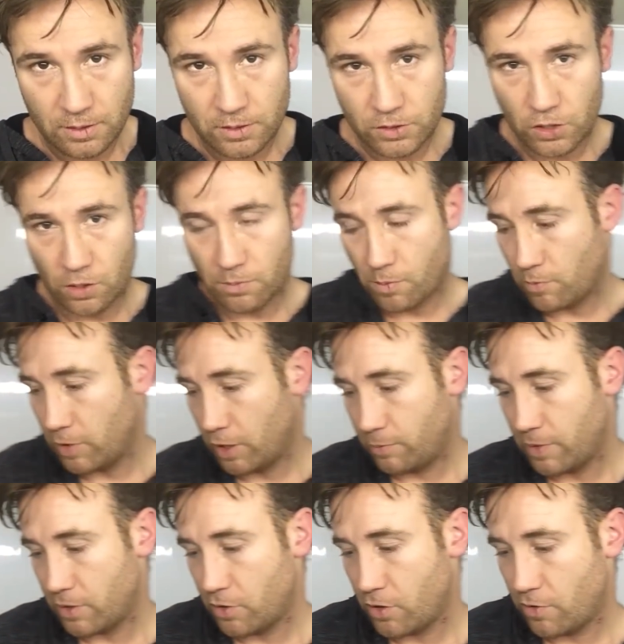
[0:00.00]
So I'm a little
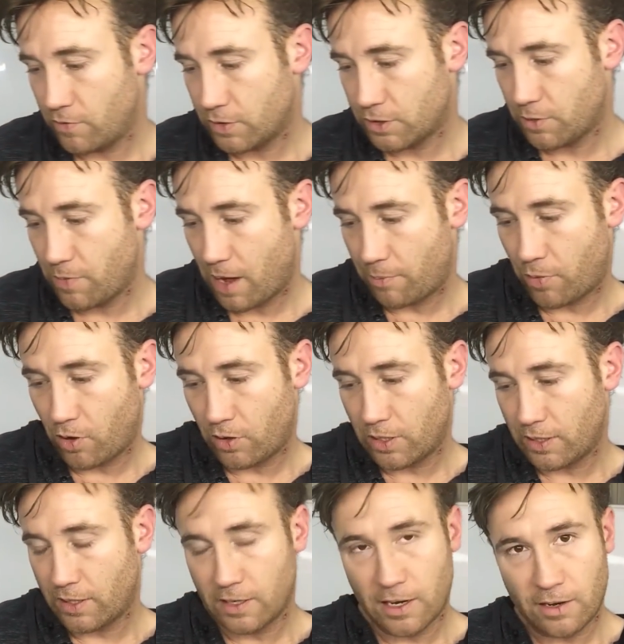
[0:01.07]
bit nervous about
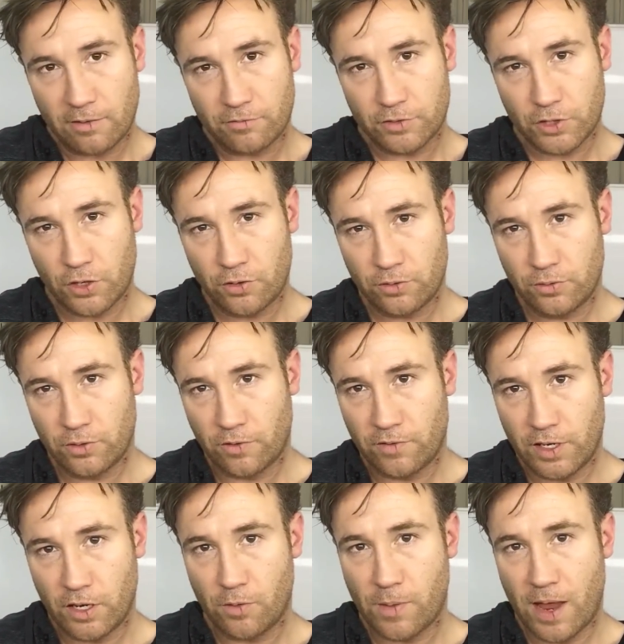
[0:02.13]
poly, and I've shown a
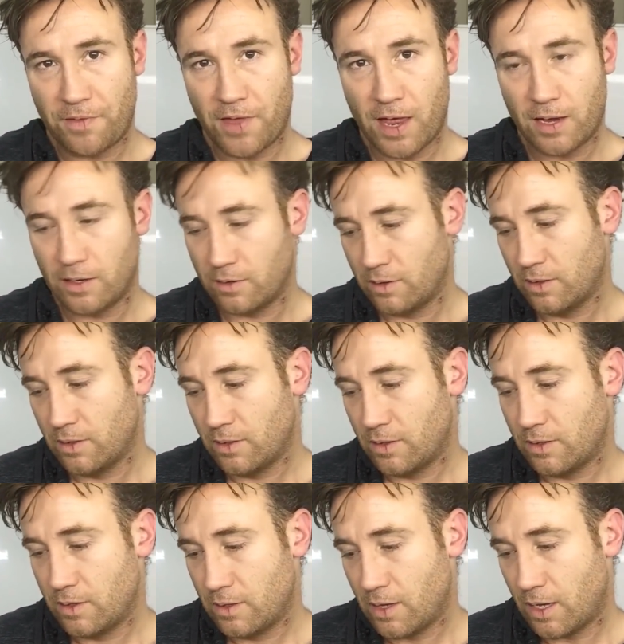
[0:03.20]
video about that
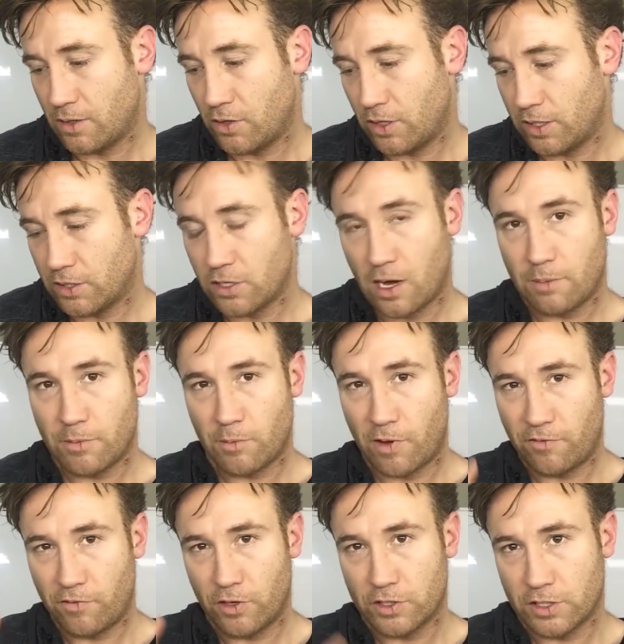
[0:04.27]
at an early time on my
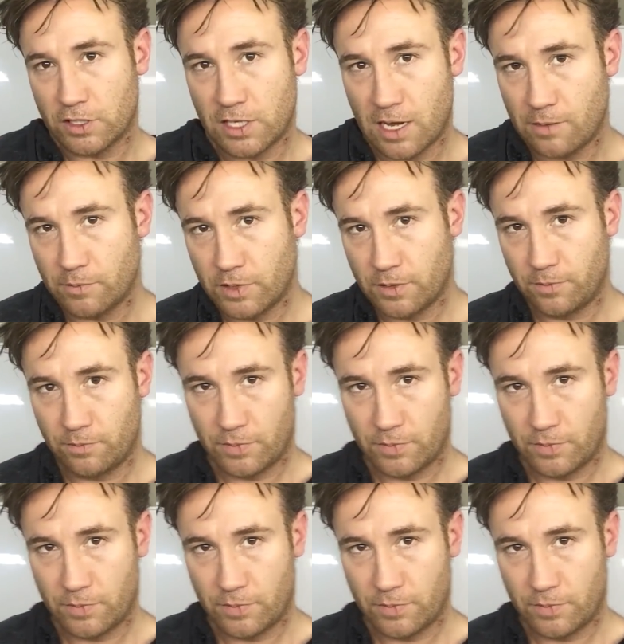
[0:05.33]
first attempt.